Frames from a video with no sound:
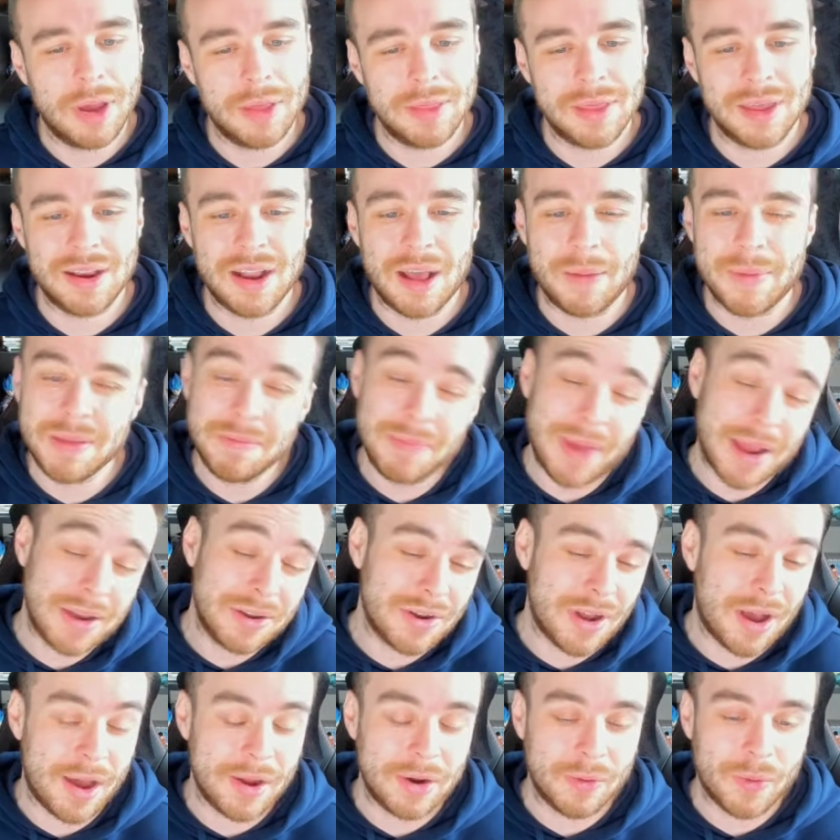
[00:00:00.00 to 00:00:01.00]
and then I mean, Man
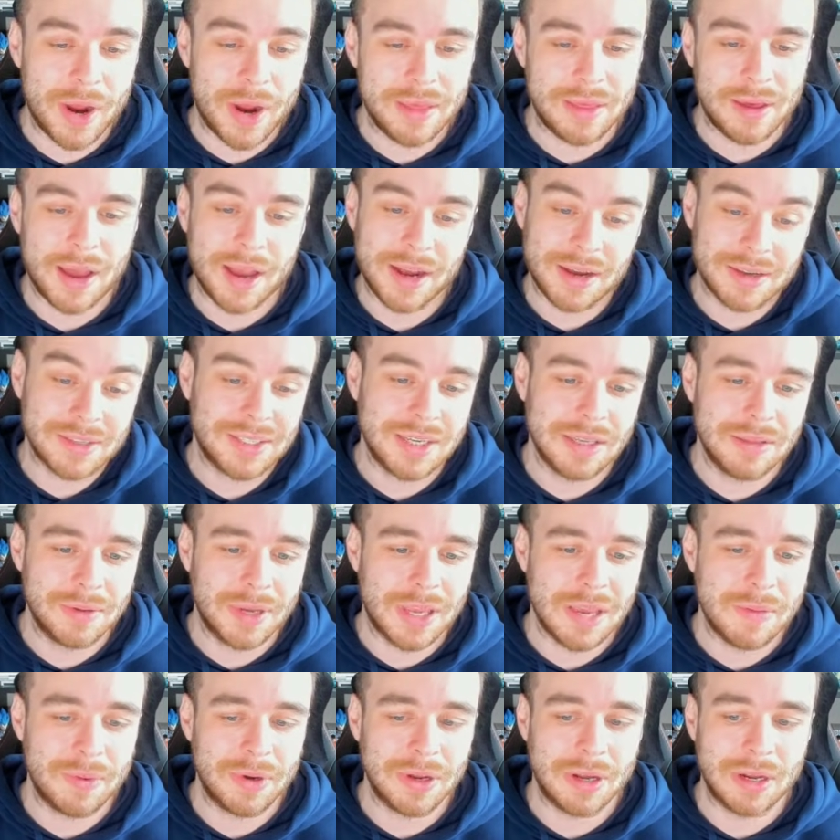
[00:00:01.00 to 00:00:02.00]
United away, that I could see them
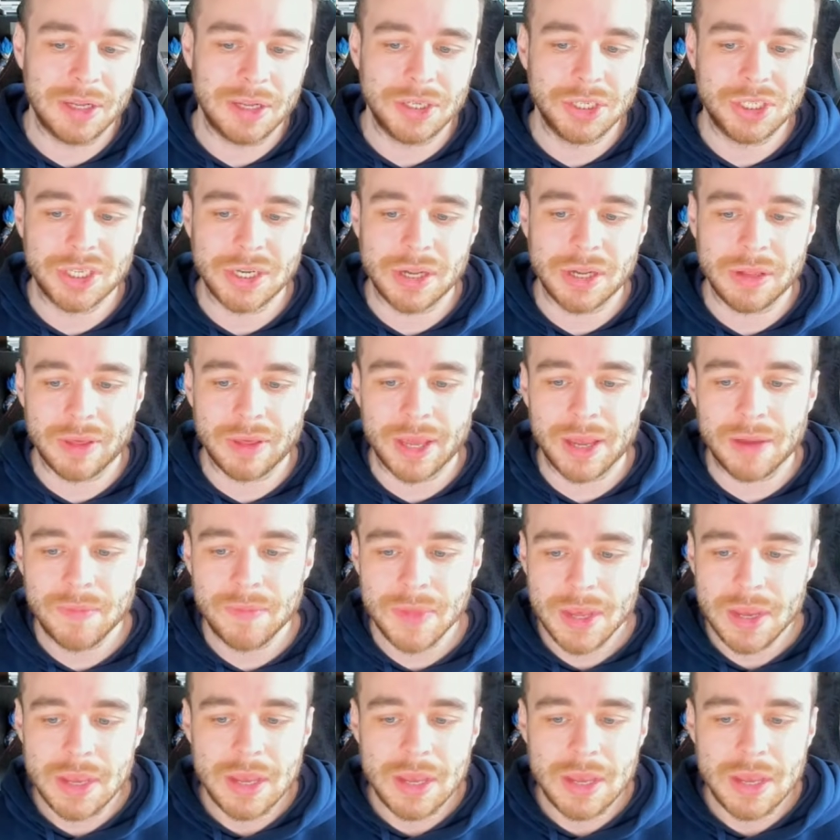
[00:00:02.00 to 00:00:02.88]
keeping a clean sheet there.